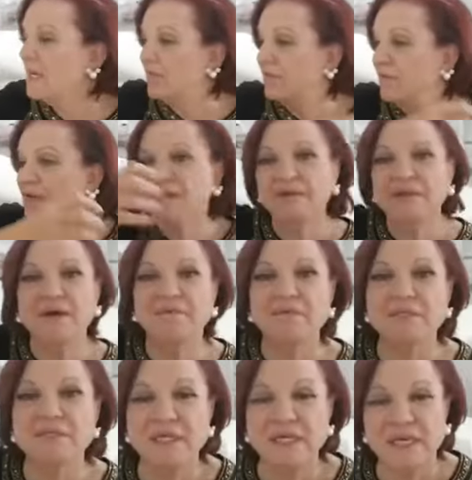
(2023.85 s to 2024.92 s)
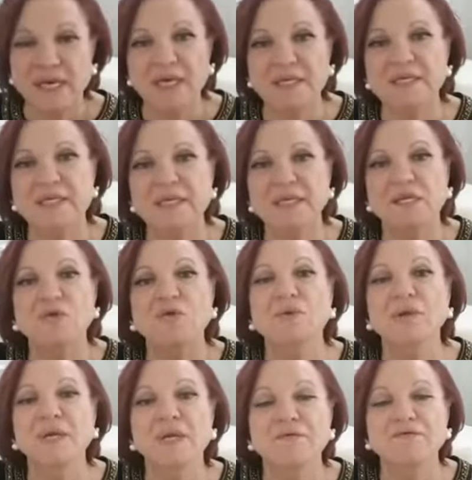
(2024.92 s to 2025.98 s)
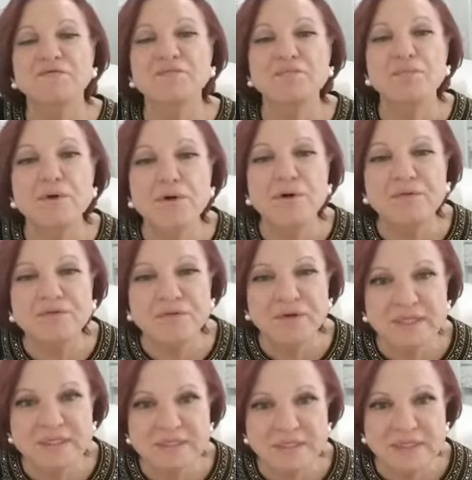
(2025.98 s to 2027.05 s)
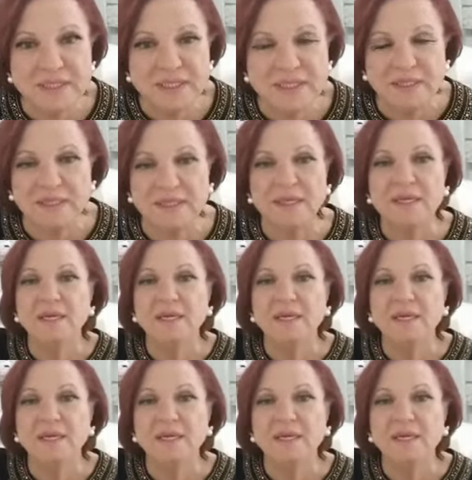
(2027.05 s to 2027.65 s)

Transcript: we are done with the lightening, you will have perfect skin,